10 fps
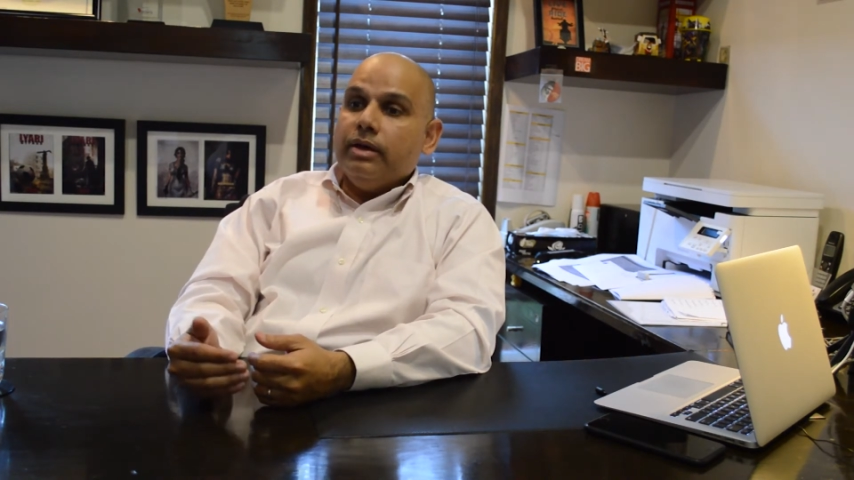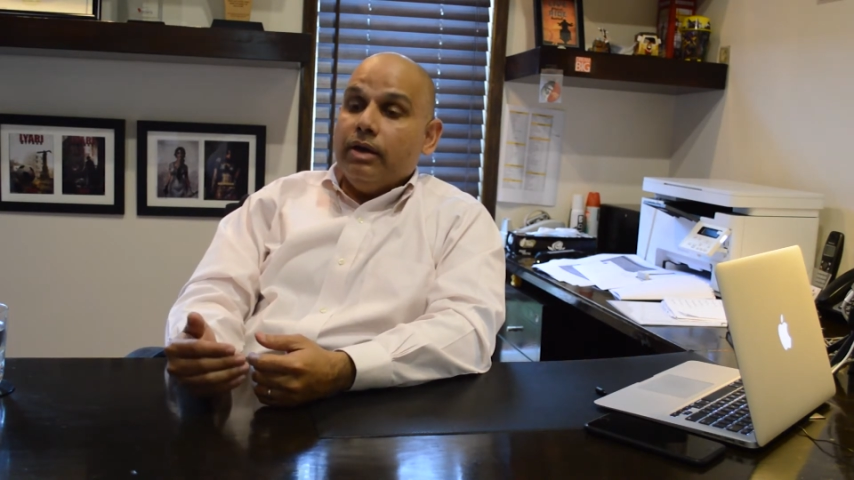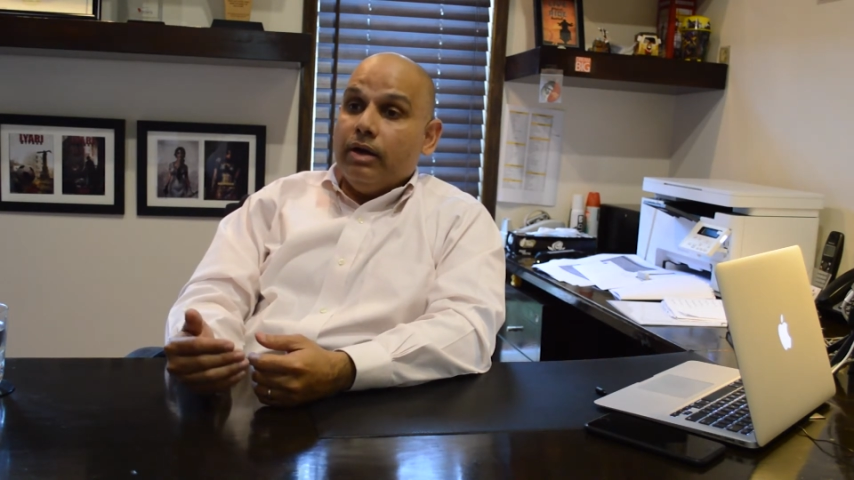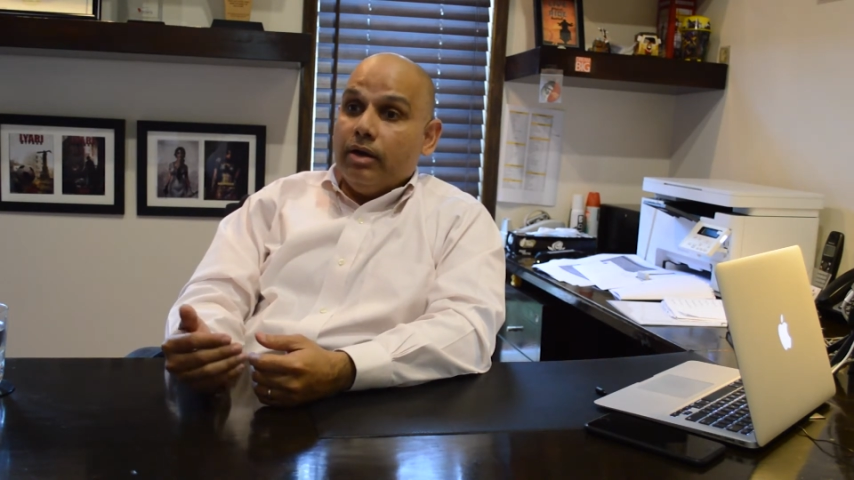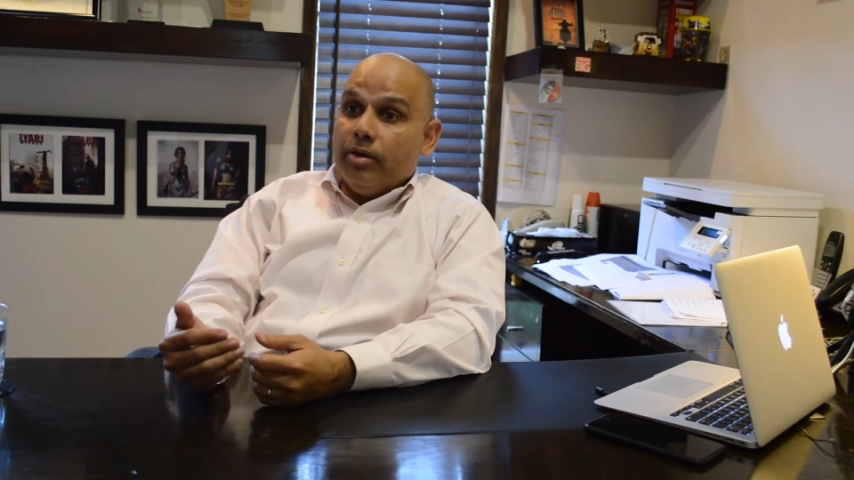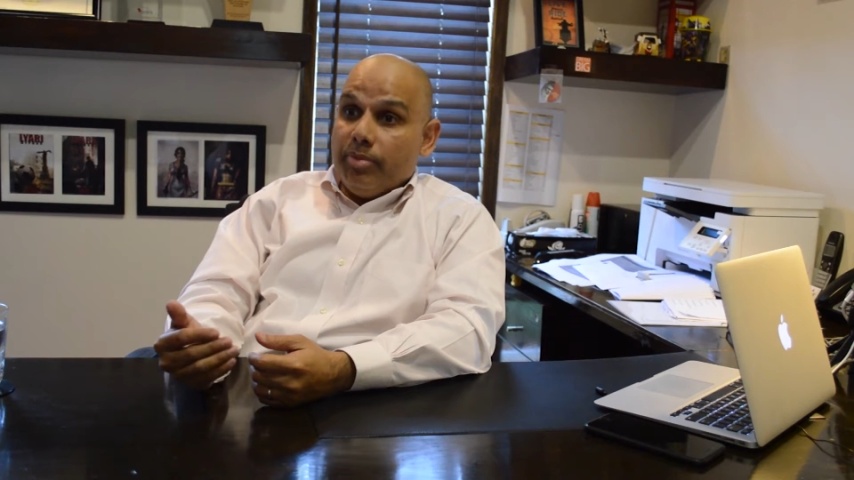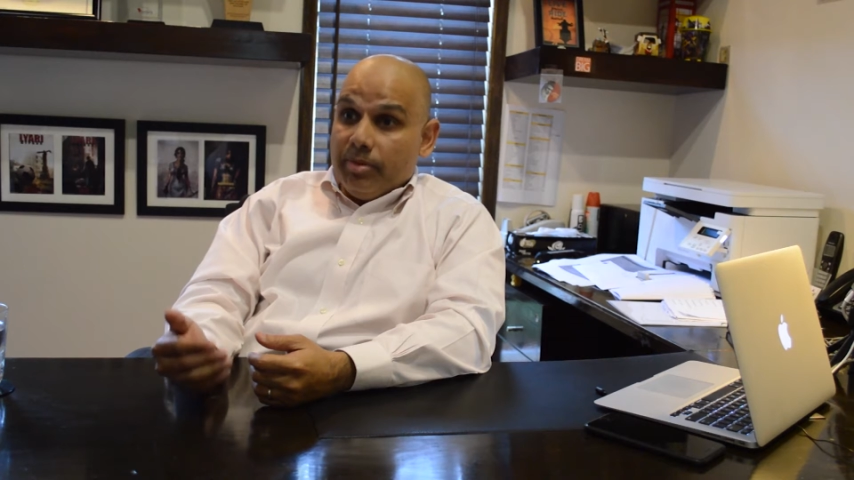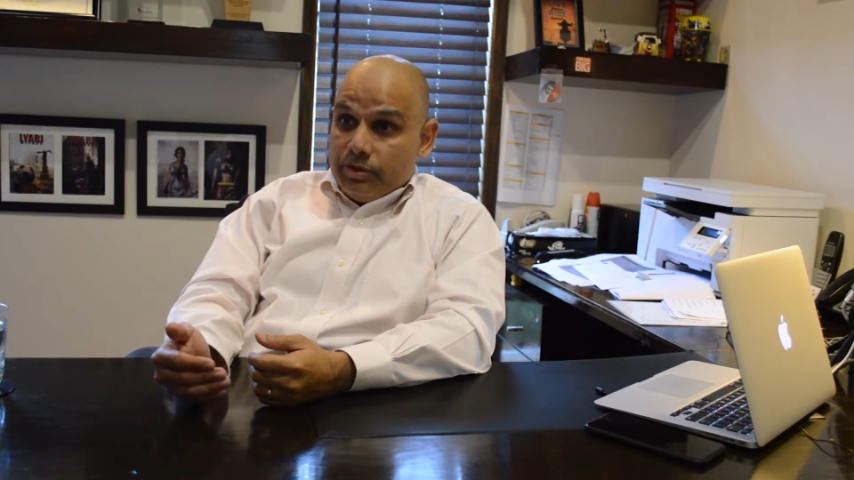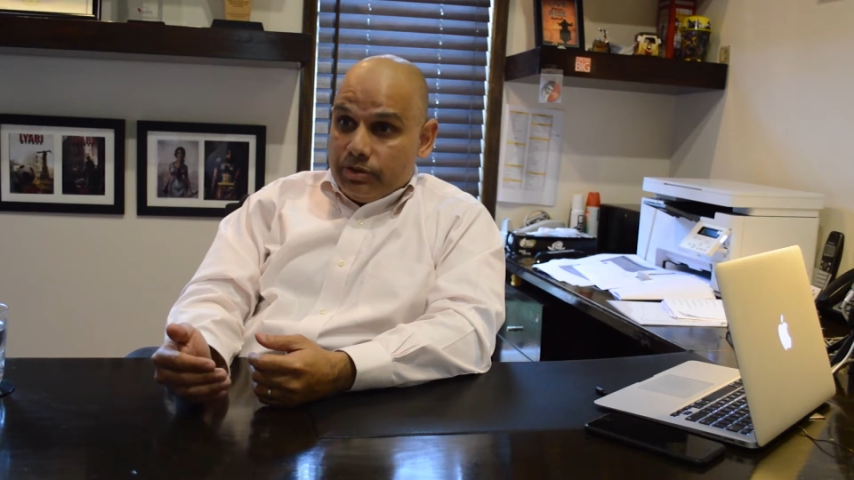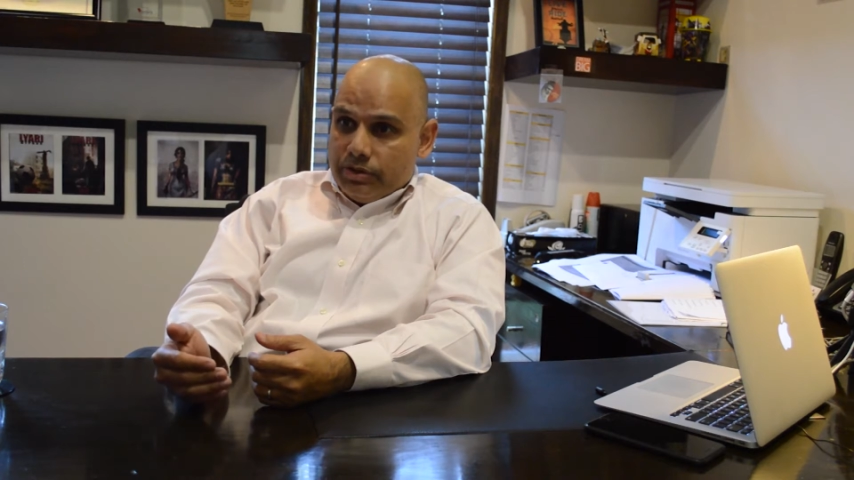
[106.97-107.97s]

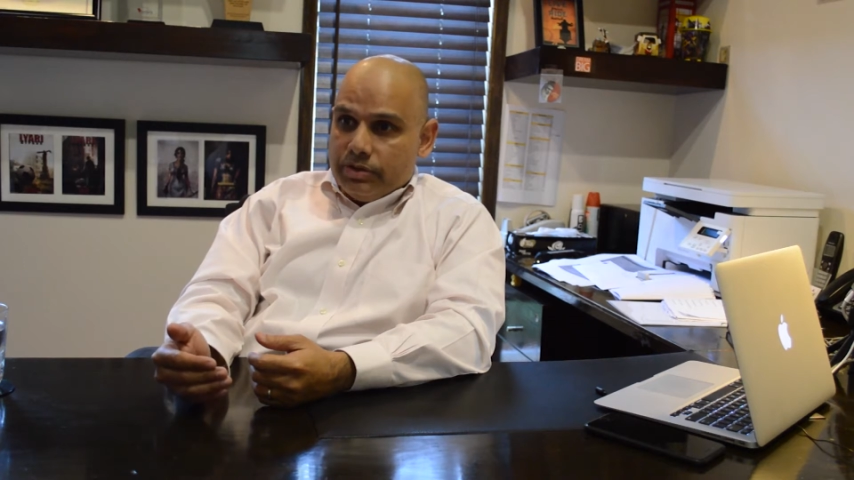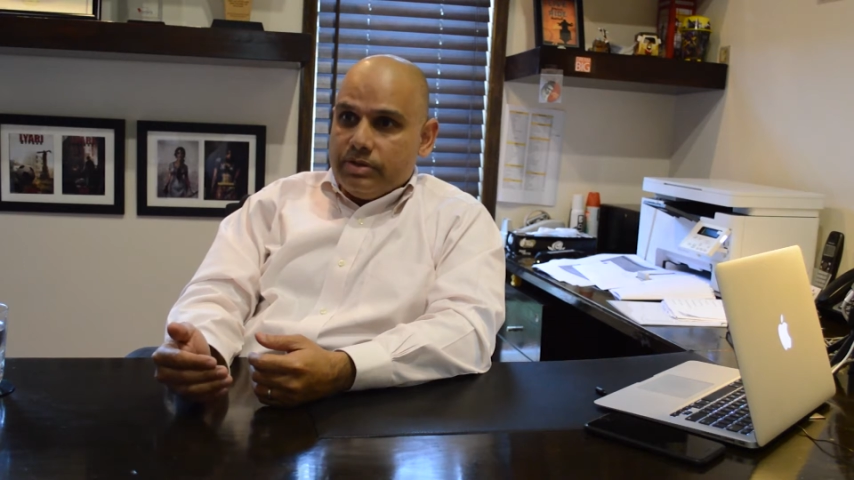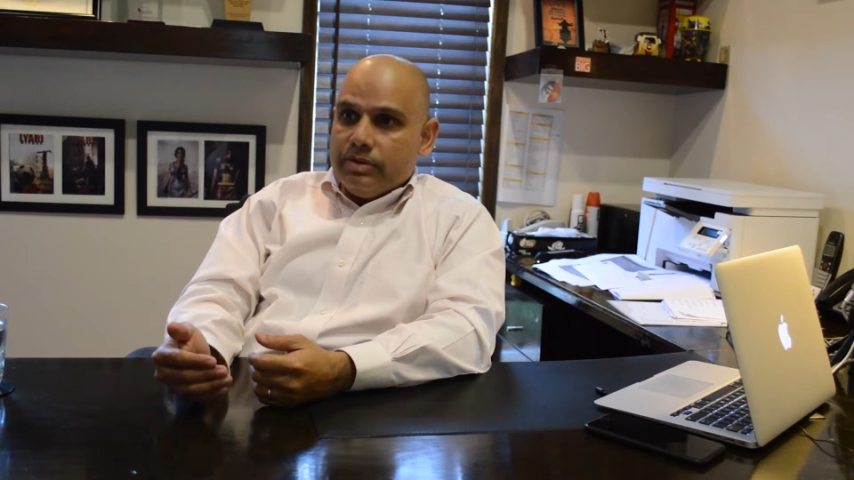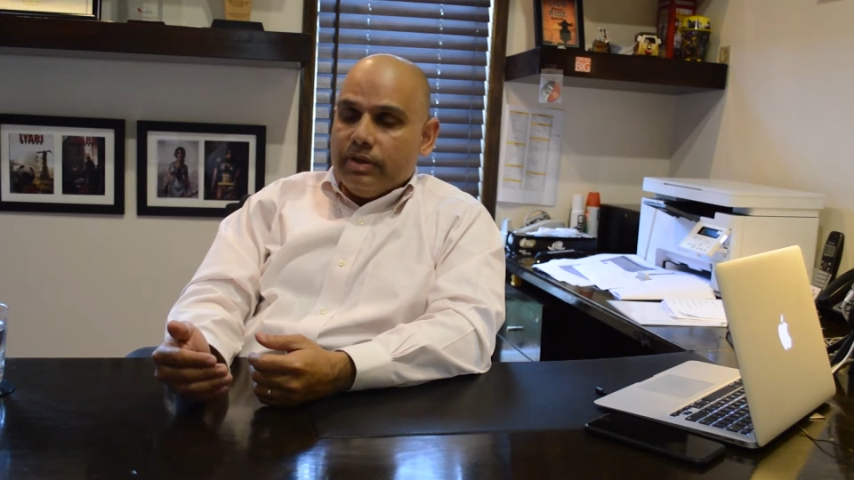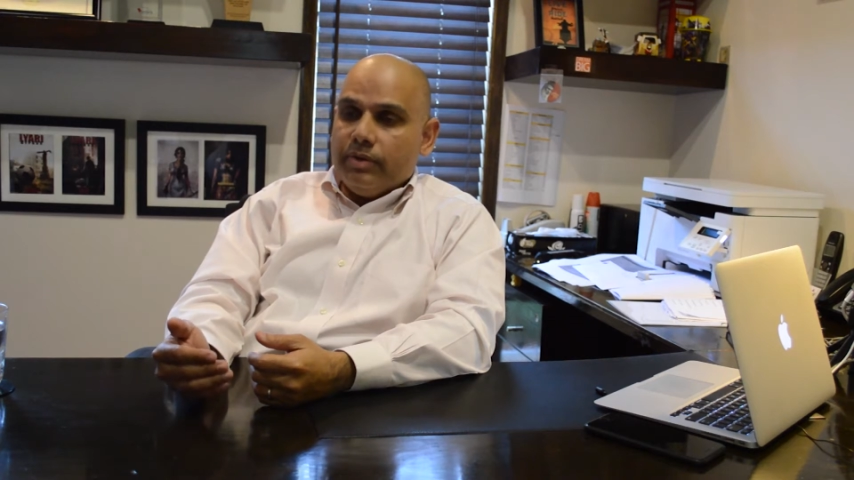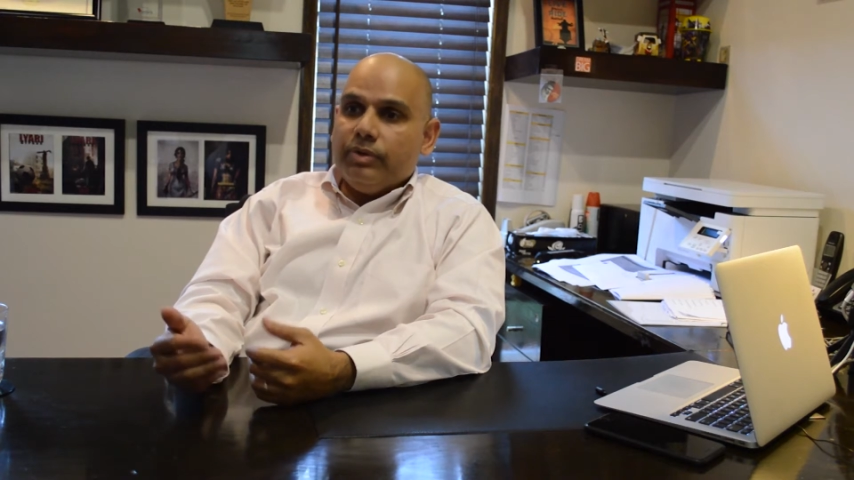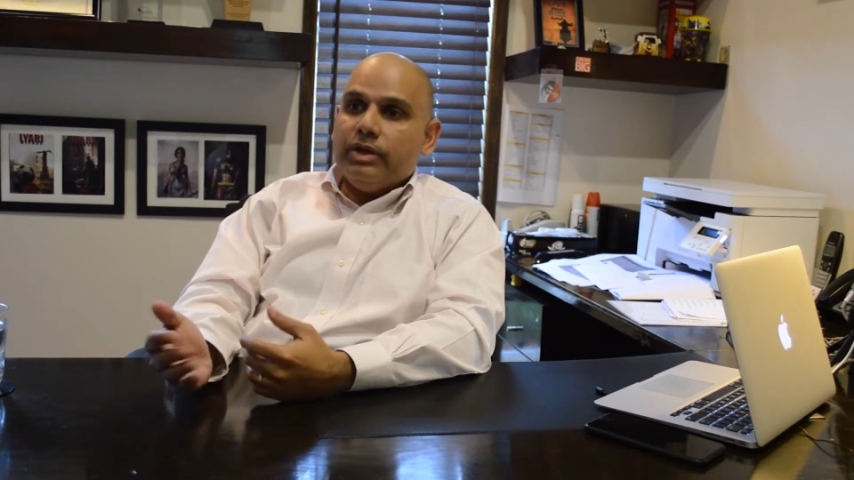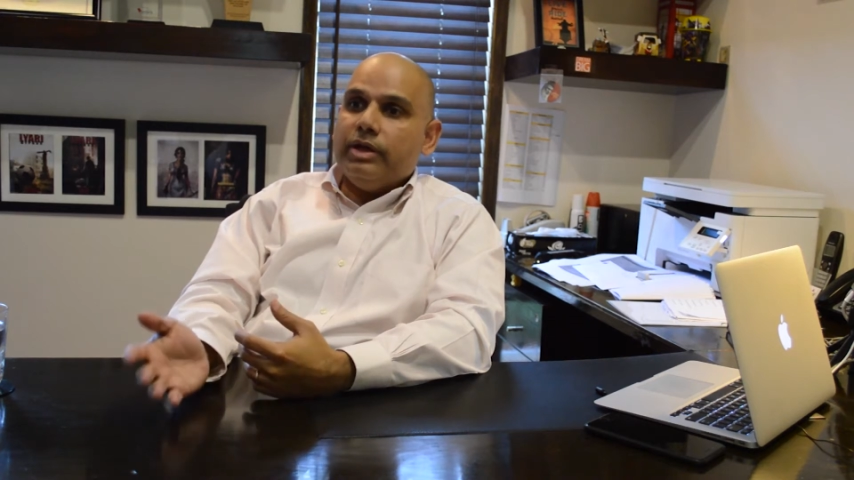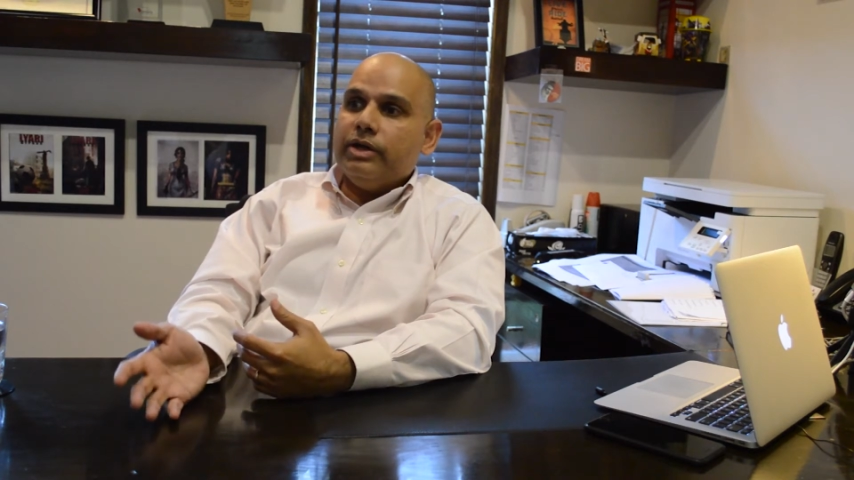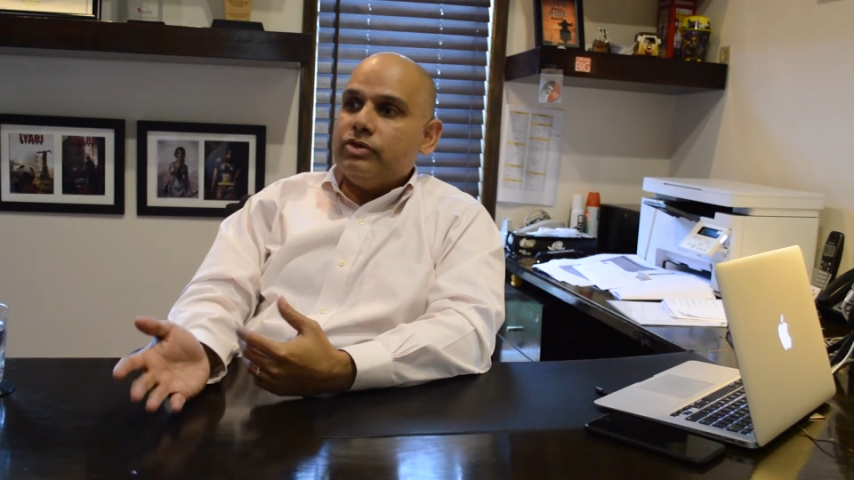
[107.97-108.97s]
publishers that we can
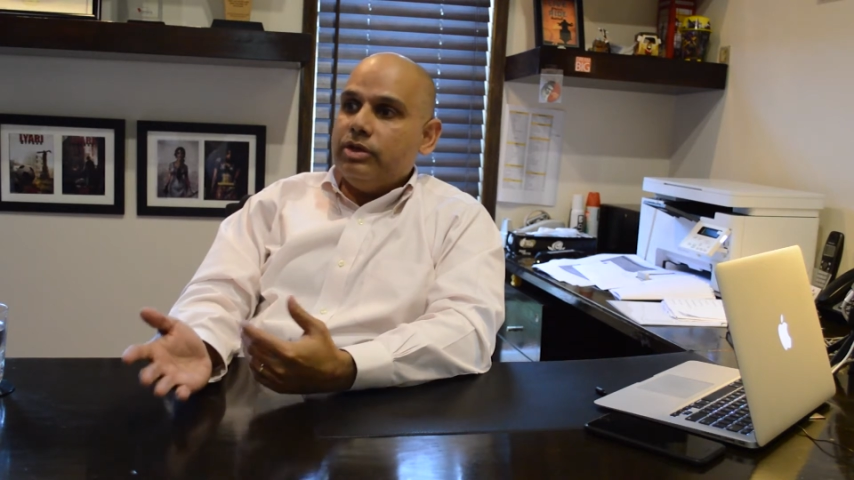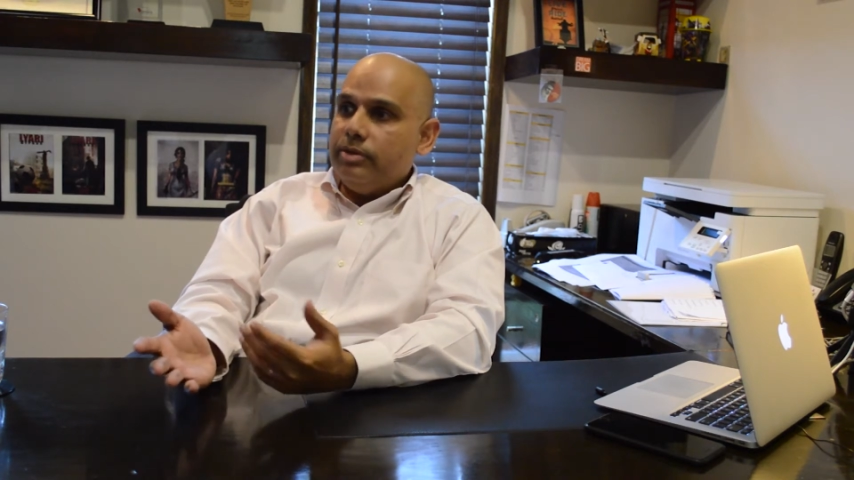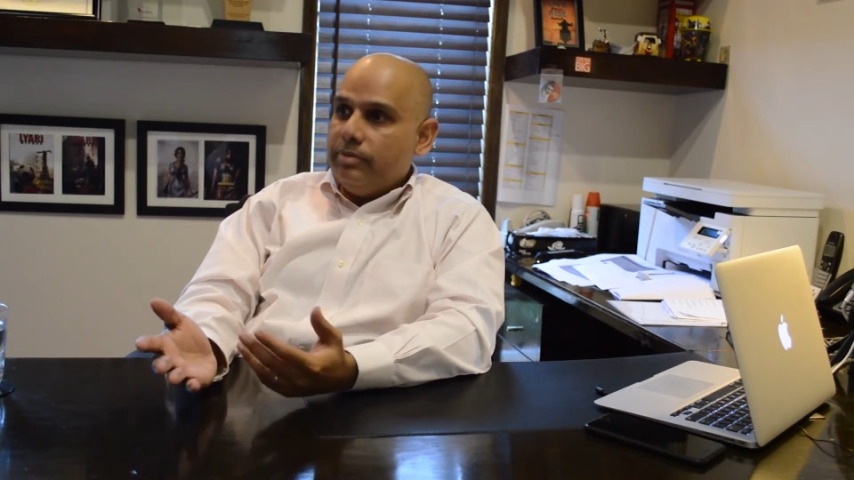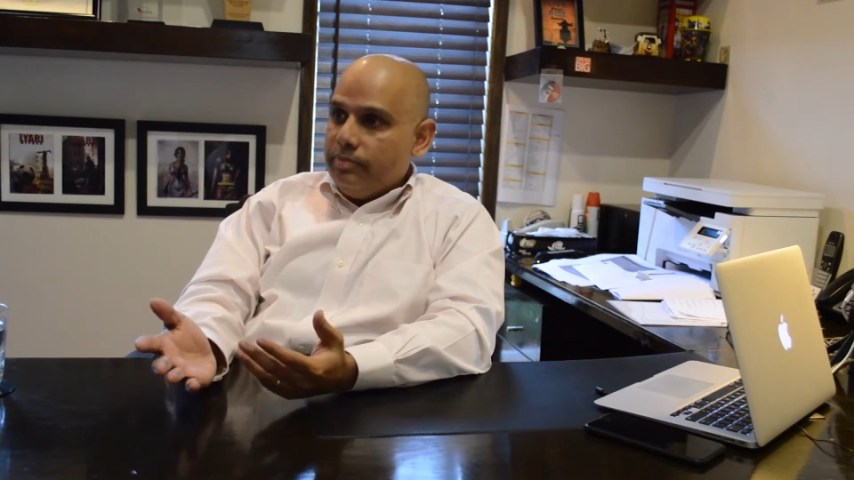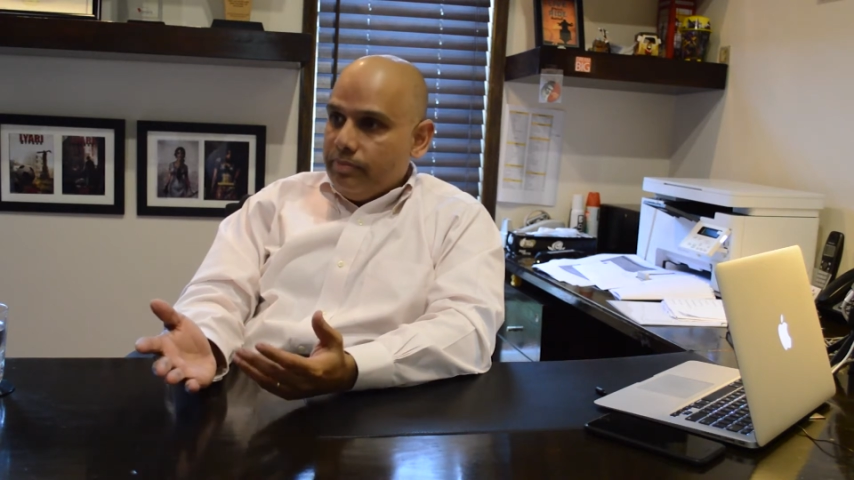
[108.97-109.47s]
actually